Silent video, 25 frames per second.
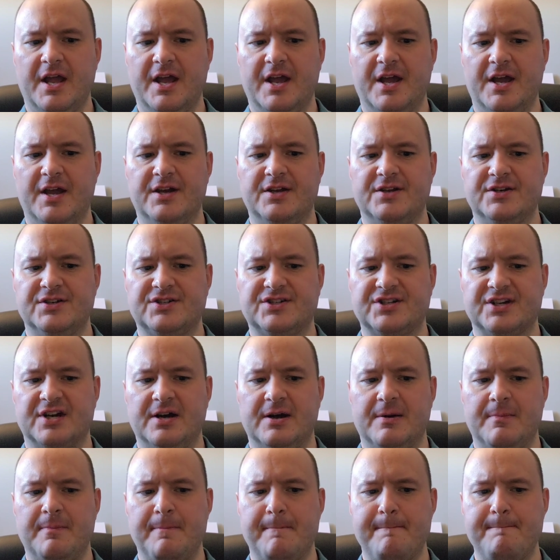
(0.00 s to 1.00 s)
And
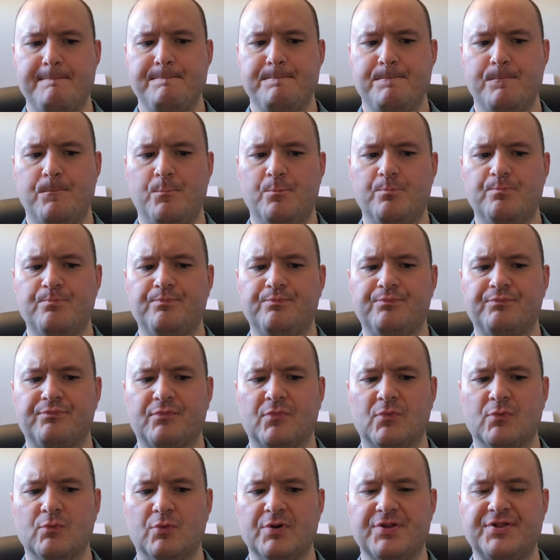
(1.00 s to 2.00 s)
um,
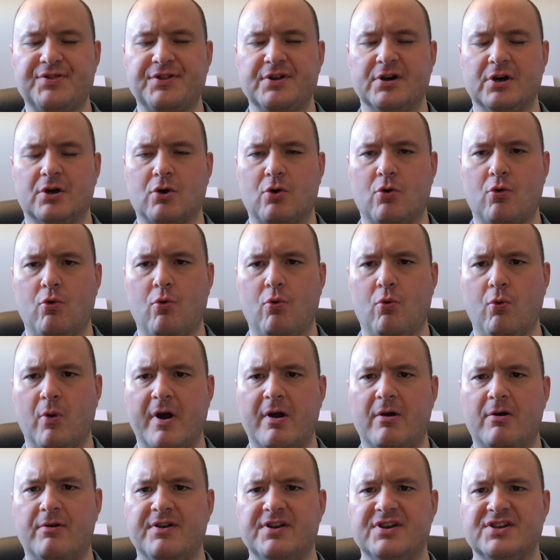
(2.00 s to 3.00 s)
with
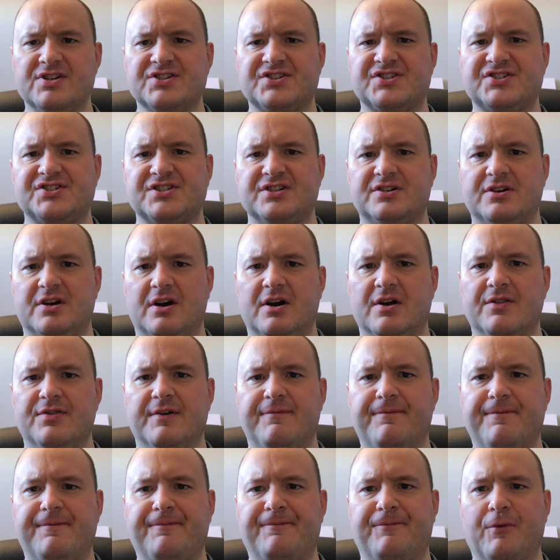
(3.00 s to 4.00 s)
Aquarius
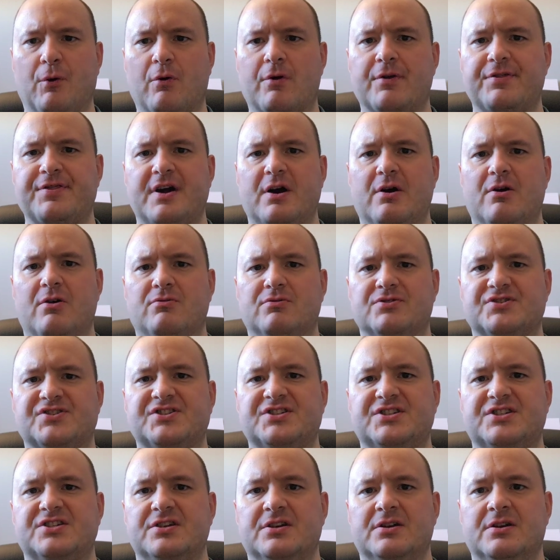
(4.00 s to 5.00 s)
on the fourth
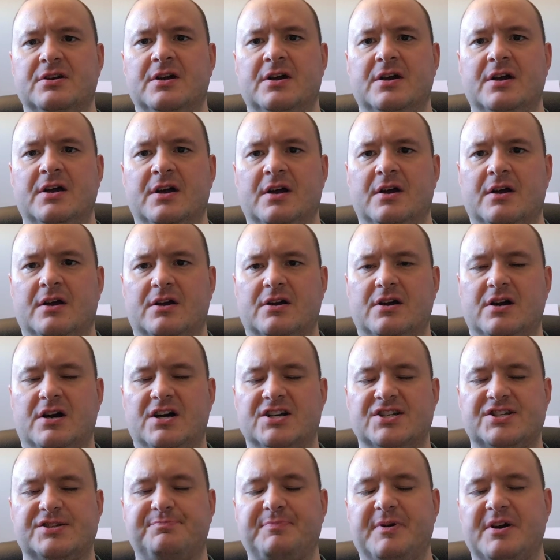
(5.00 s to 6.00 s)
house
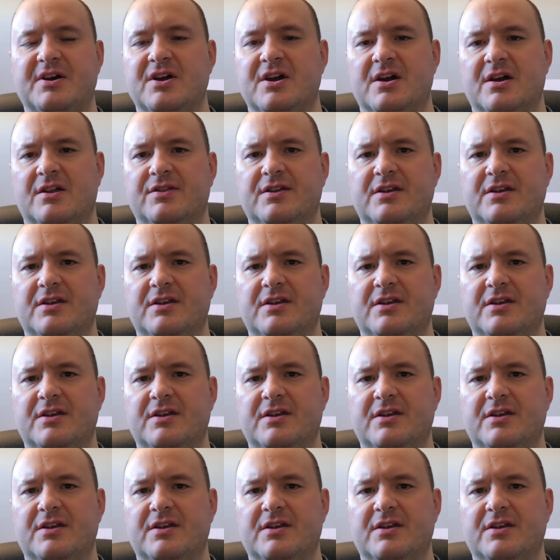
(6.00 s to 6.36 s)
cusp,